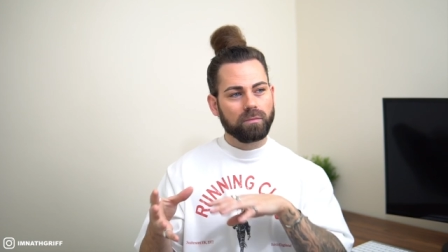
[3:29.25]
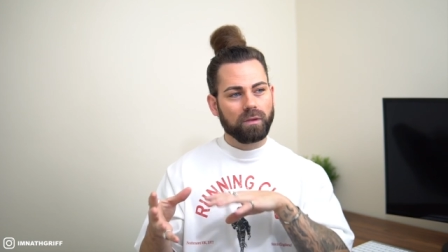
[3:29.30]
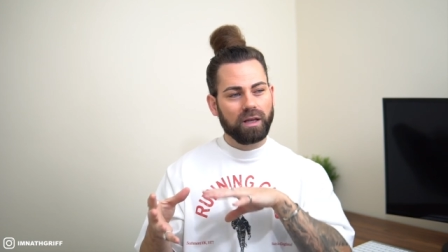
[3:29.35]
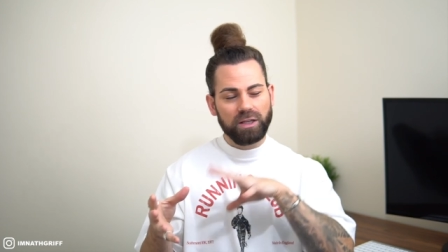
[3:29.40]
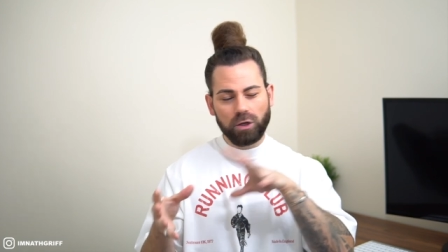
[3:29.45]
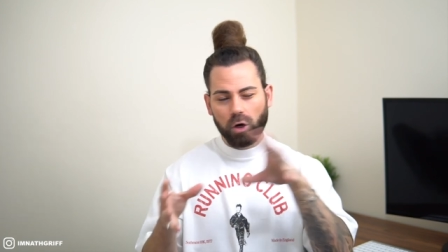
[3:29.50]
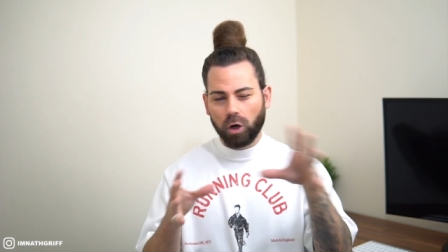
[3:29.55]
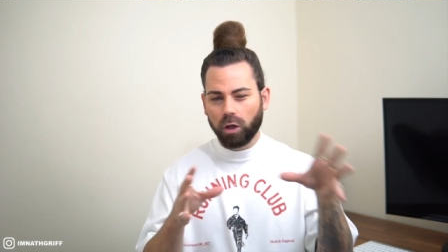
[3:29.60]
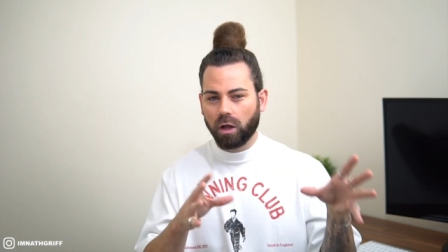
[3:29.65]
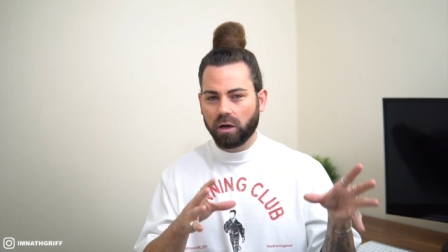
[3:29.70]

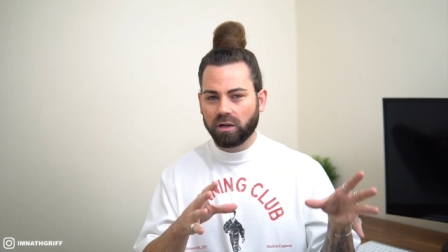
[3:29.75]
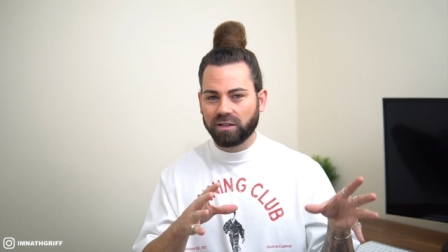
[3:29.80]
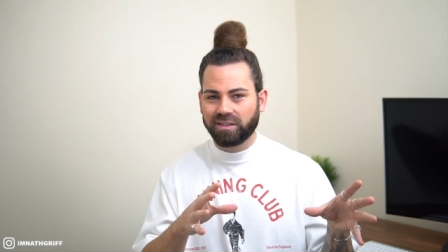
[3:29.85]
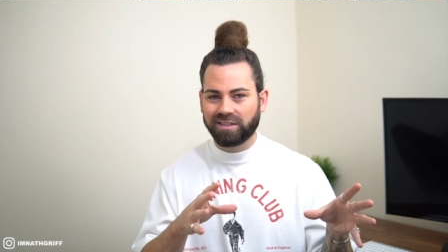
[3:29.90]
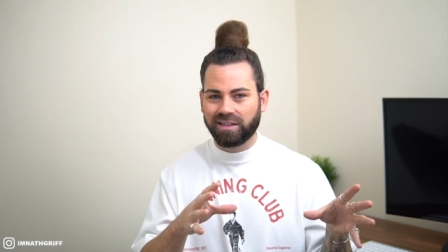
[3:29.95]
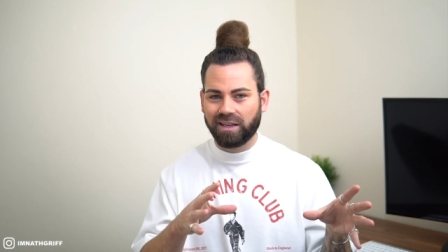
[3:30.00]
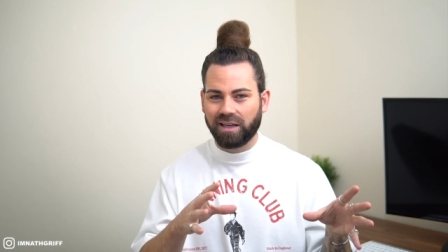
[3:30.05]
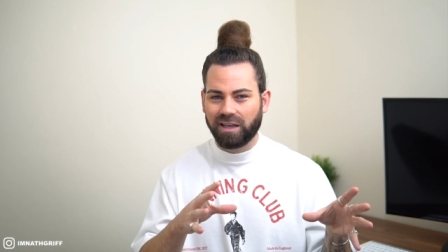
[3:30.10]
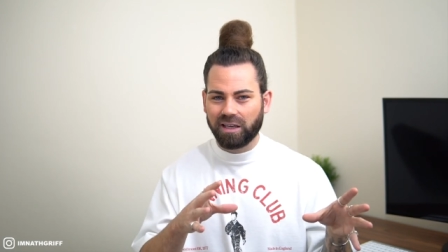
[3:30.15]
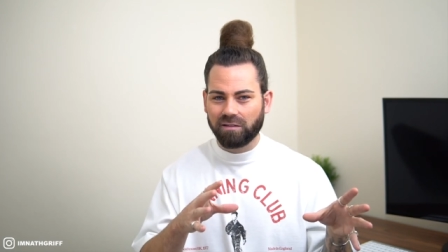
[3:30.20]
in all
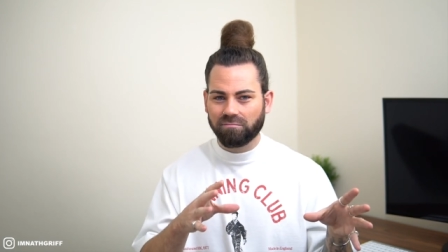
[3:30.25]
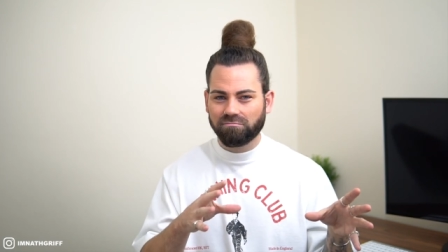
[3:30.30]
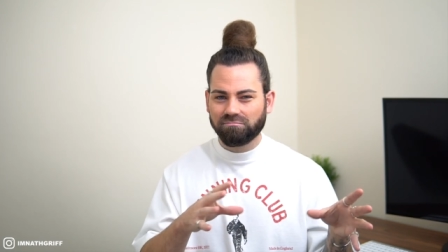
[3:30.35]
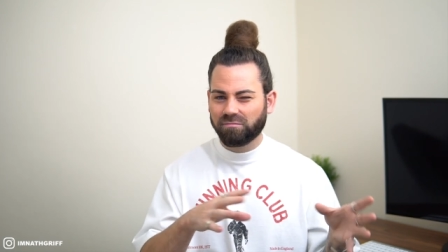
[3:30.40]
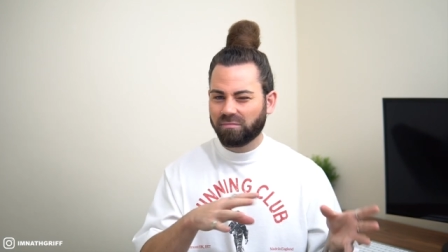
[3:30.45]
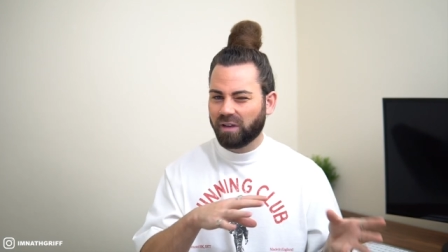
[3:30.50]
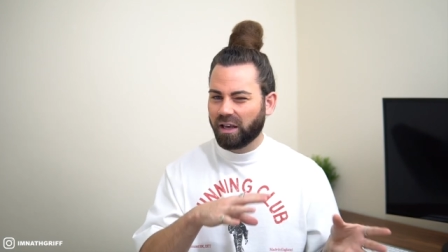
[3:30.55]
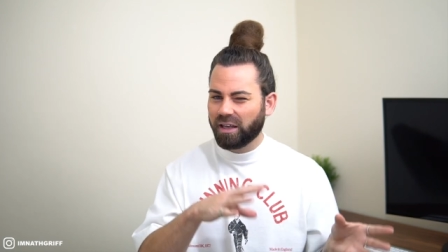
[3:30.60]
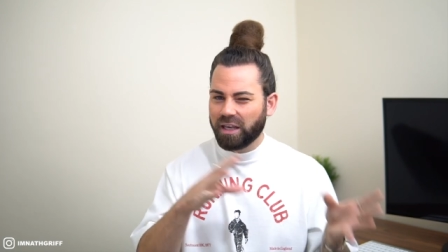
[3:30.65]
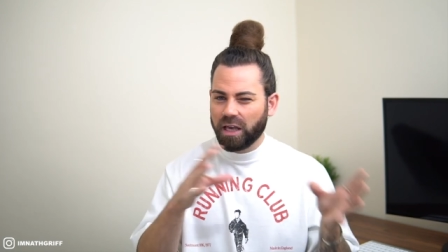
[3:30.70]
honesty,
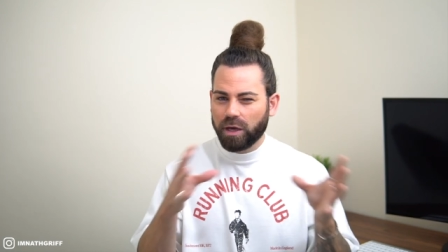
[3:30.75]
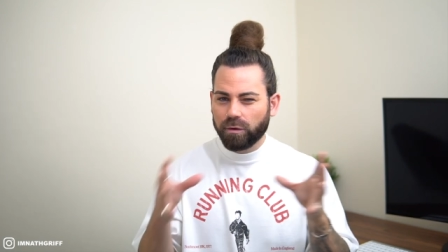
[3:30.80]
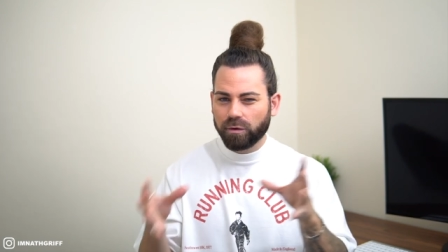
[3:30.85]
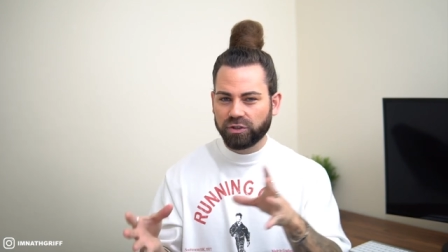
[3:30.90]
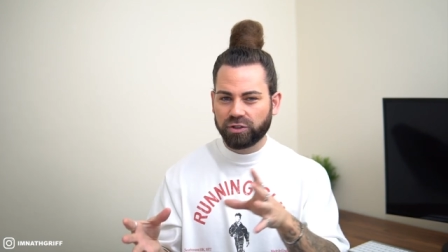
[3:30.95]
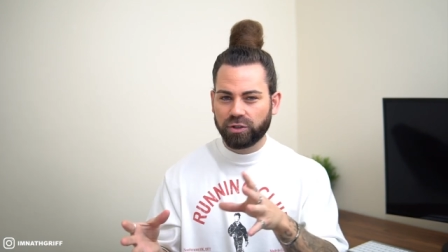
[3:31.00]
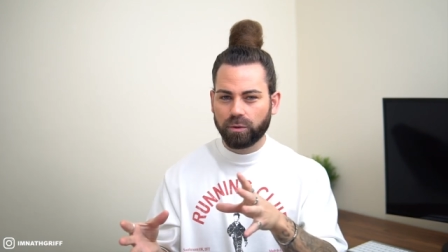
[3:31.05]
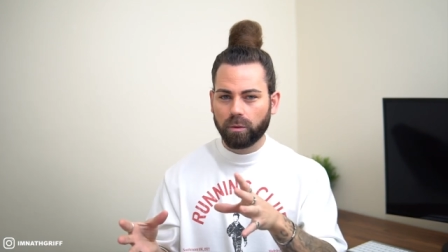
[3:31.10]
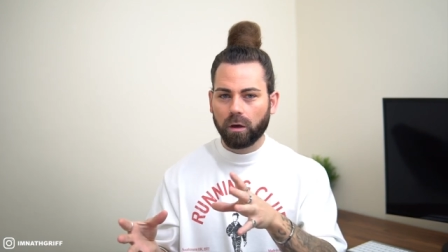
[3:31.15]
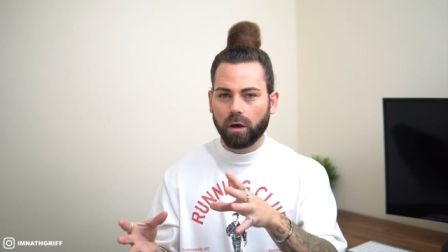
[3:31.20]
a year or
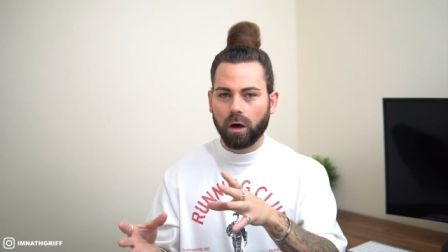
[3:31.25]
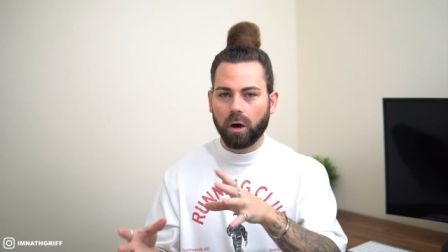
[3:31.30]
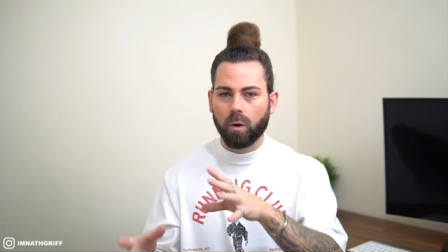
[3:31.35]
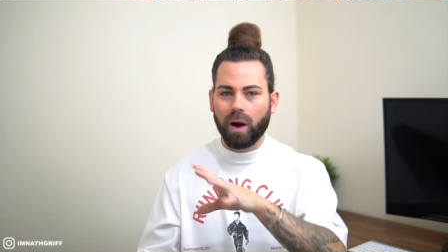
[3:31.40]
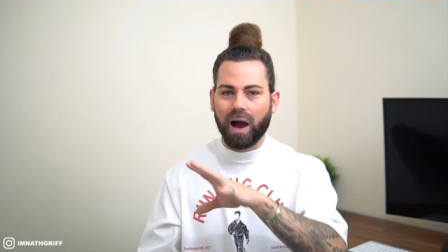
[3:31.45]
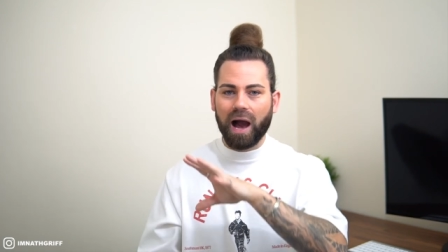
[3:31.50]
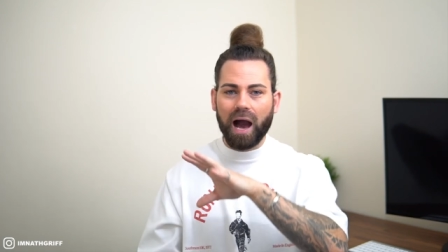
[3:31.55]
two ago,